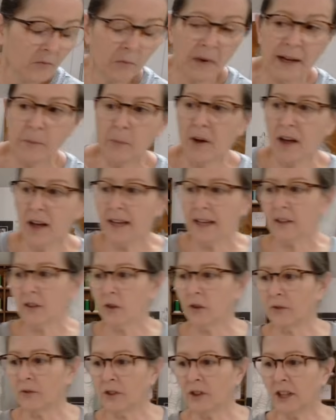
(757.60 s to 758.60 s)
my pile
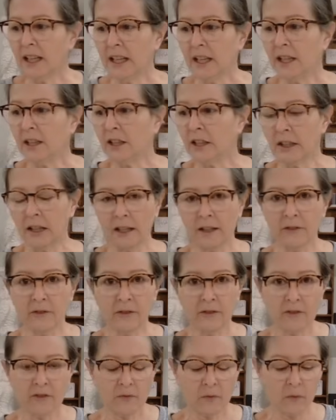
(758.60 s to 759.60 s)
over here of
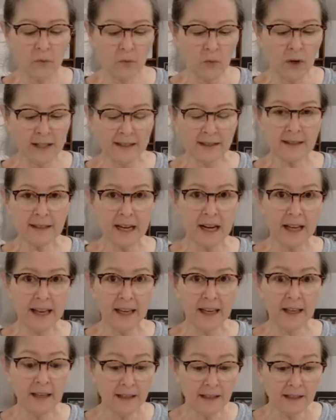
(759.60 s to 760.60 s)
ones that
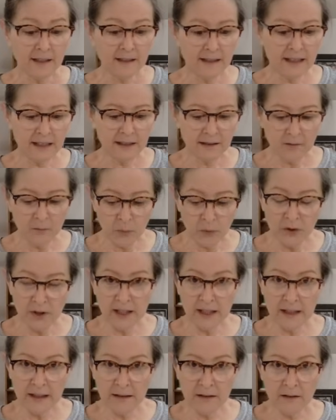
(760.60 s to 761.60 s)
I didn't put
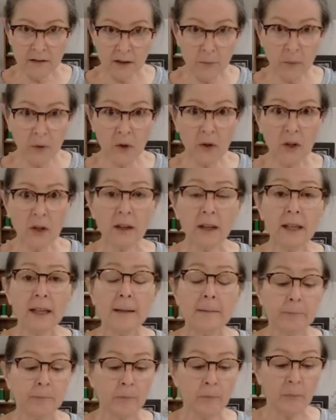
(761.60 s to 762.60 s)
in the pull,
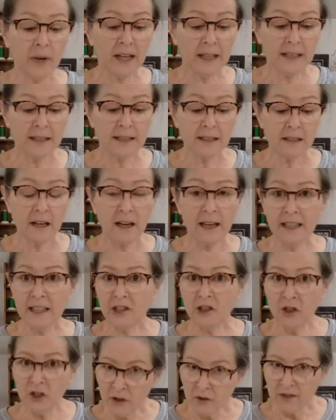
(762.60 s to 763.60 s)
but I
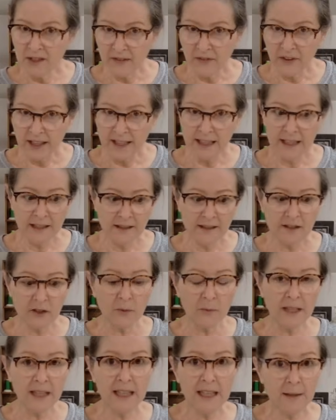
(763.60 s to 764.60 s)
can use if I need. So
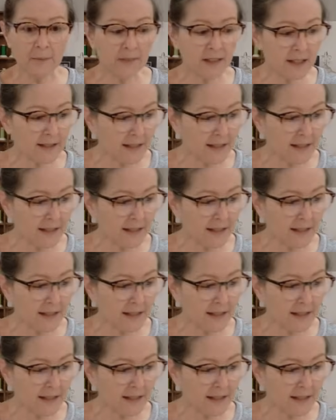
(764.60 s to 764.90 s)
I'm going to keep